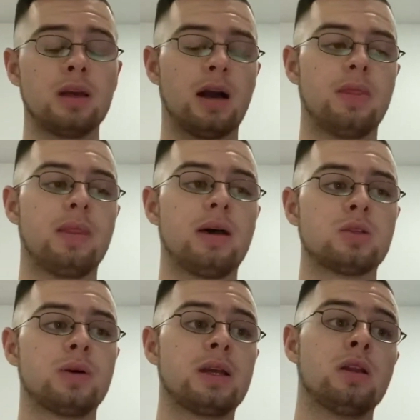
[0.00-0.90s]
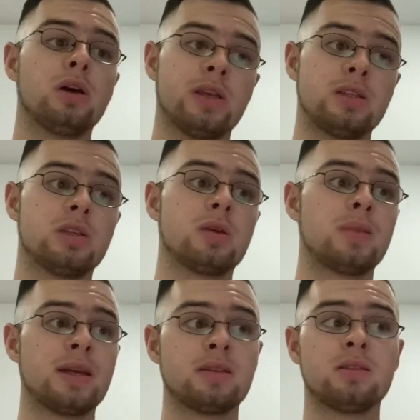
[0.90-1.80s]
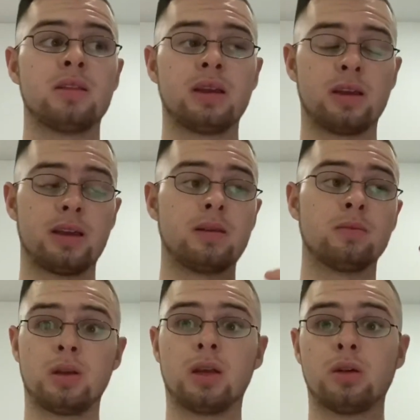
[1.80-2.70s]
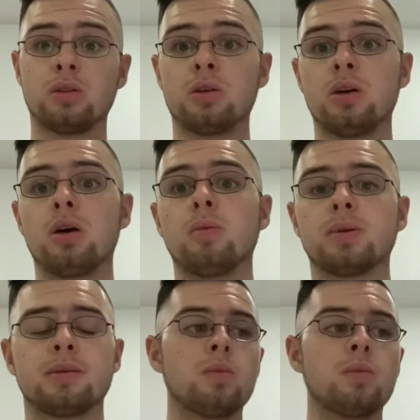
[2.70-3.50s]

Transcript: And that's why you're looking to your players and thinking, you've got to turn up.